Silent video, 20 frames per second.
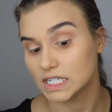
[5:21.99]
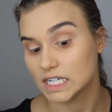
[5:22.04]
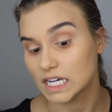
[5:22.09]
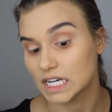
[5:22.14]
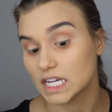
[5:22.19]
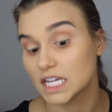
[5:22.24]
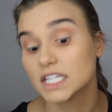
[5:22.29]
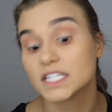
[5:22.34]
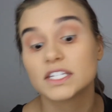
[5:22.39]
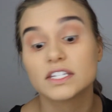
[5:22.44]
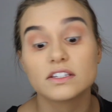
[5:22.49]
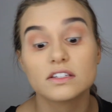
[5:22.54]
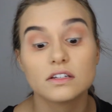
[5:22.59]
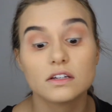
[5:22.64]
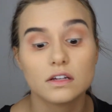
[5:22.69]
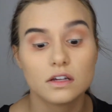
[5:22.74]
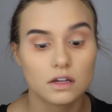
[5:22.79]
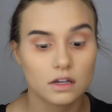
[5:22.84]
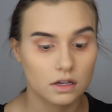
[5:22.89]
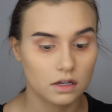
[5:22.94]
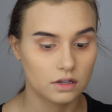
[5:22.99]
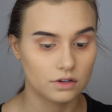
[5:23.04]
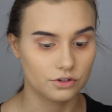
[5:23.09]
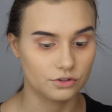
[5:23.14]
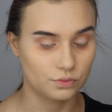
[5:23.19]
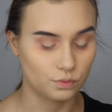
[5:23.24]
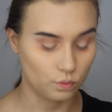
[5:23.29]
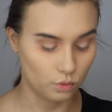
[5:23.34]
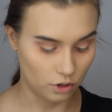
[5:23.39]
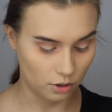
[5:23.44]
nice,
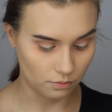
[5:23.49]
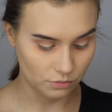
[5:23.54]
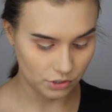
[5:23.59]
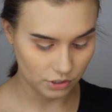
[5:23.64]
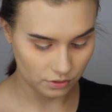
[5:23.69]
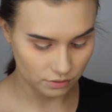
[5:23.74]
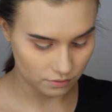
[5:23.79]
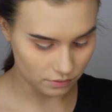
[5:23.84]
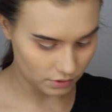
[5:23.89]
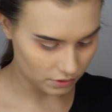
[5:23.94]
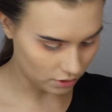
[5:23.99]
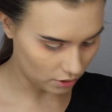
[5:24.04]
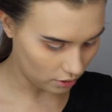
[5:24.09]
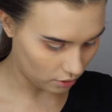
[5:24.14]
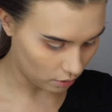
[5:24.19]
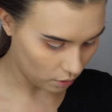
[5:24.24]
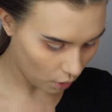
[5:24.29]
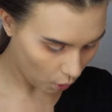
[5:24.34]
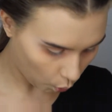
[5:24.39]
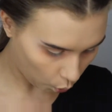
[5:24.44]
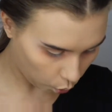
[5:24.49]
just warm tone, so